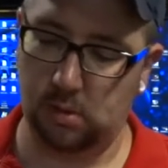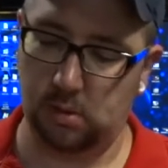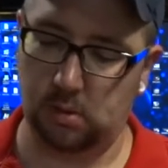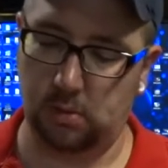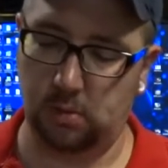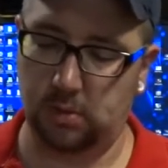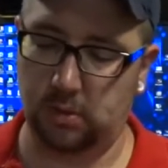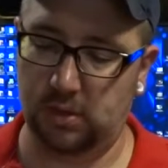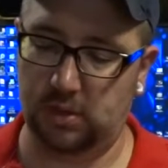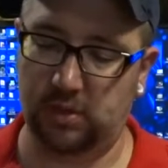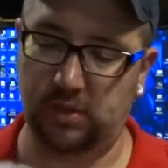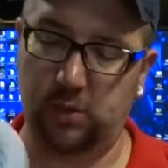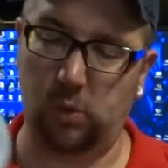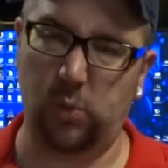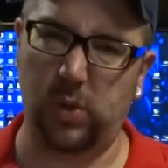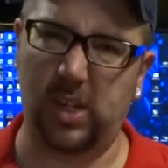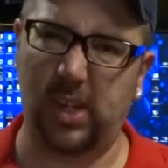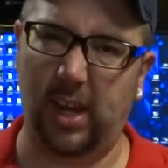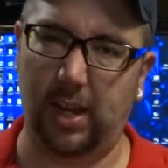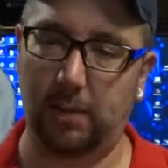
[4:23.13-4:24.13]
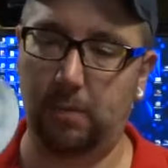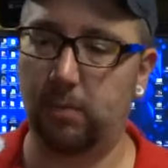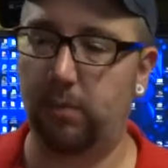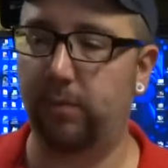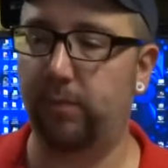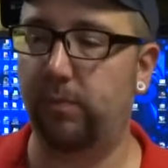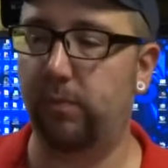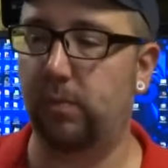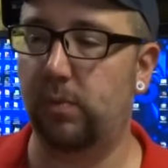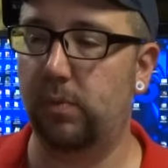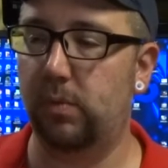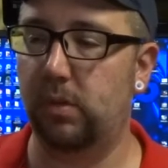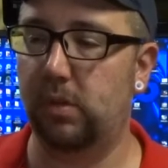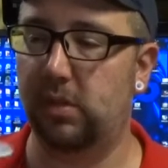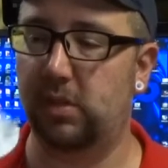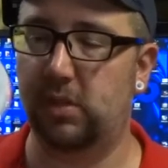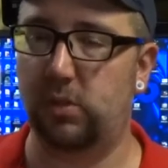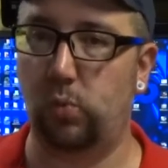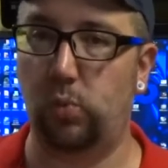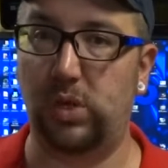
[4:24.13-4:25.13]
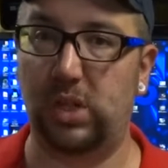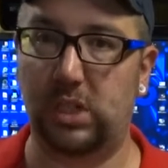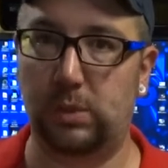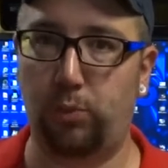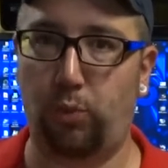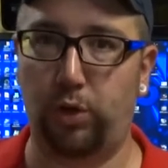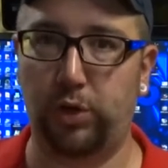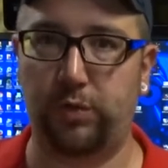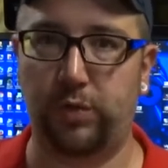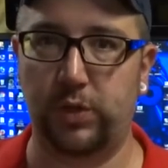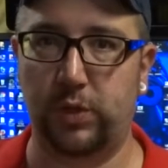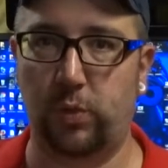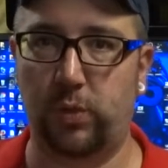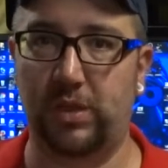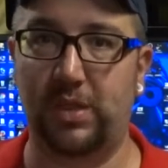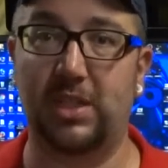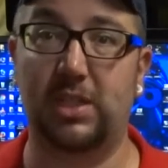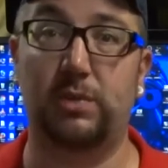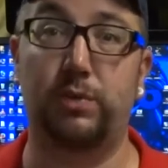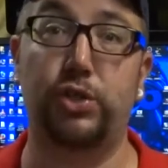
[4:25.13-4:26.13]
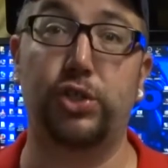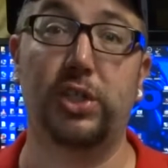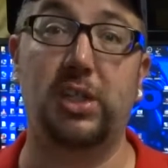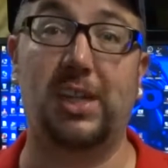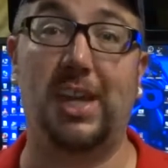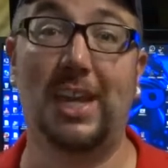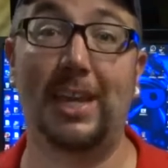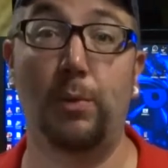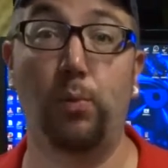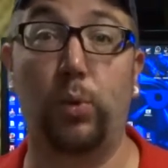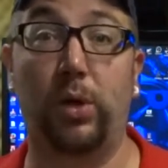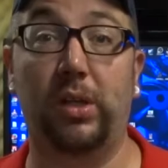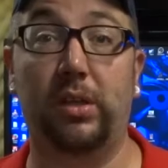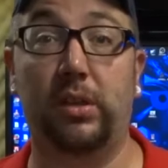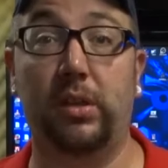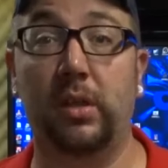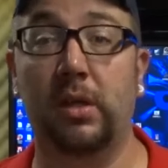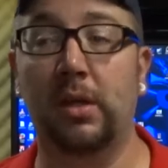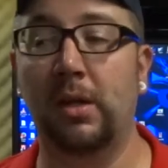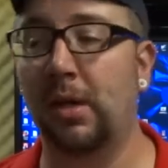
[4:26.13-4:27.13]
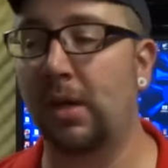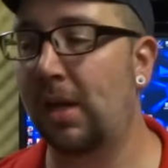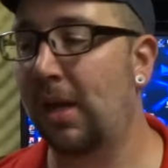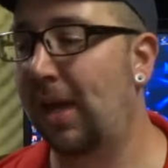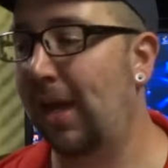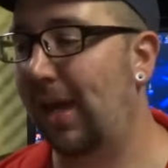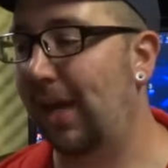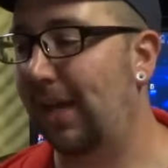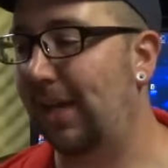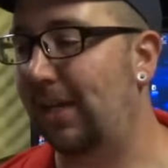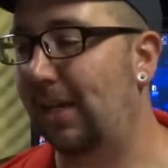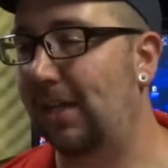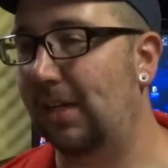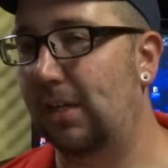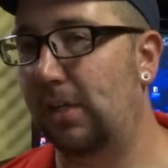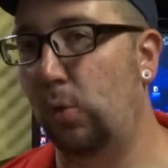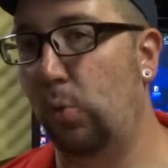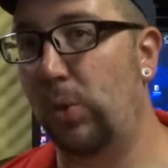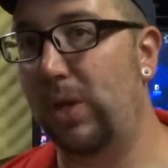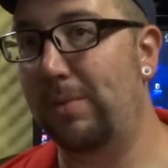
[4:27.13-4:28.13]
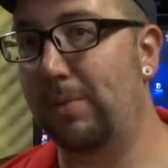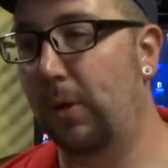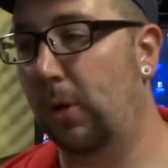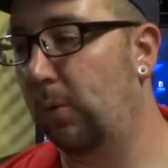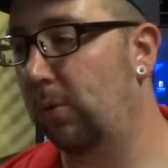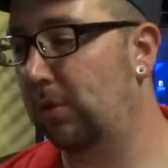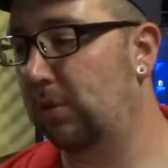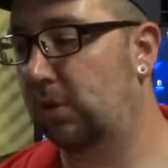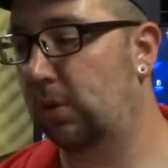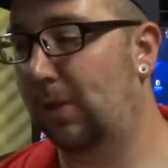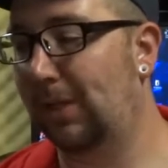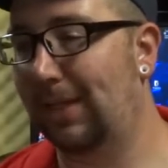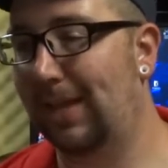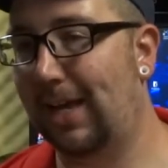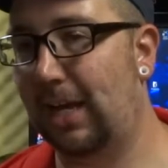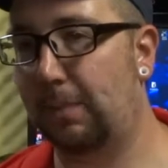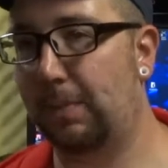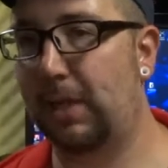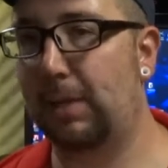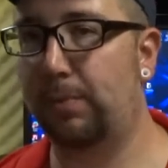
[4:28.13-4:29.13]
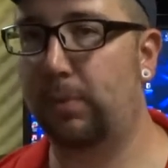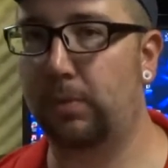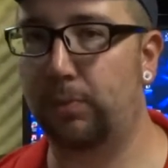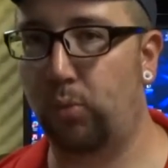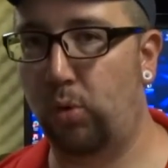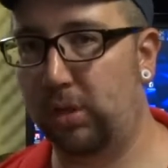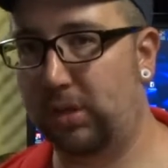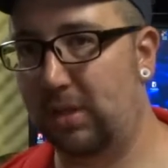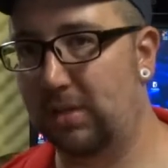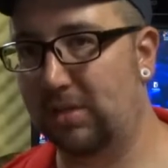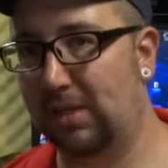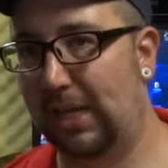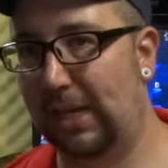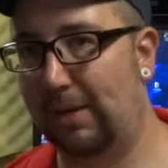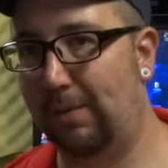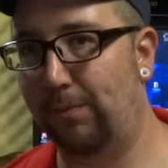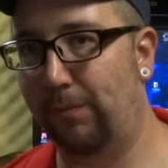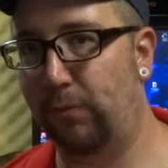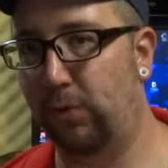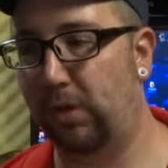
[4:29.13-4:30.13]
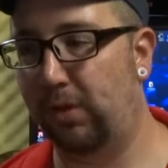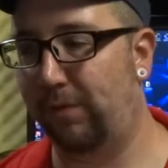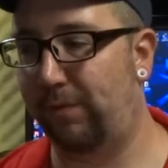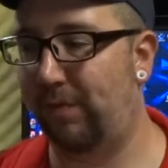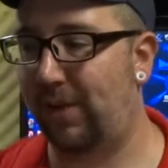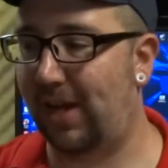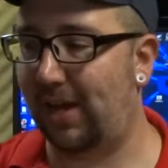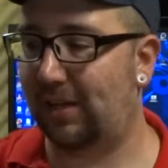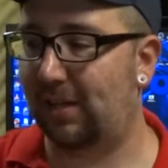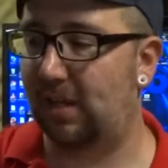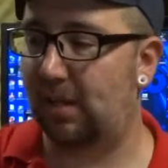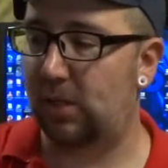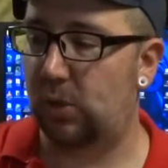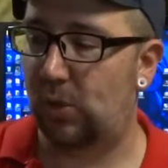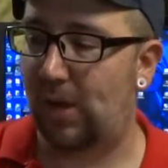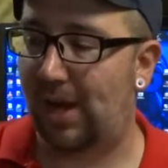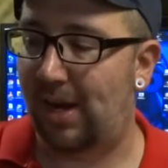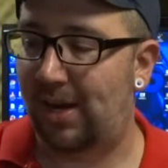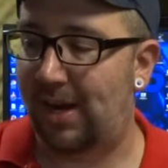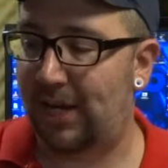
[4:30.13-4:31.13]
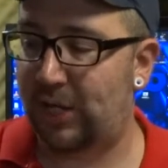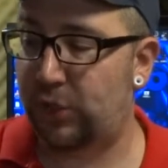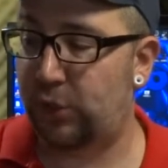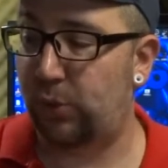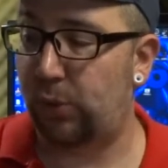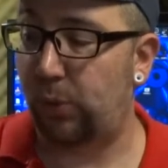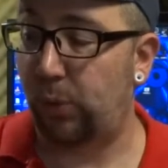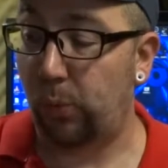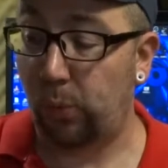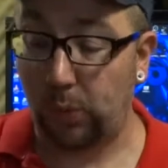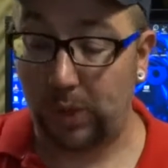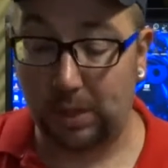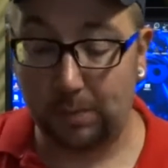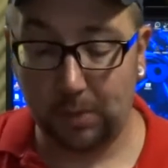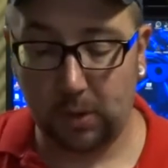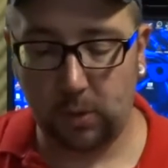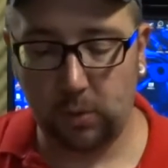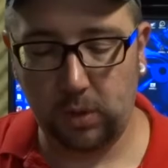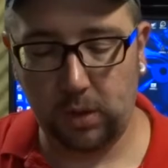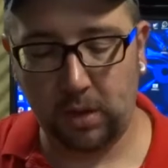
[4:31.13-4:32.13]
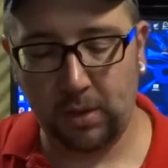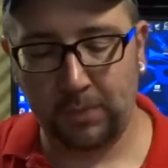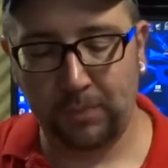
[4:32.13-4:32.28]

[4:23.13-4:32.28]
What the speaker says: Oh, this is a Wii game. This is Wii Sports Resort. This originally came with a Wiimote, so a lot of people bought this game for the fact that you had an extra Wiimote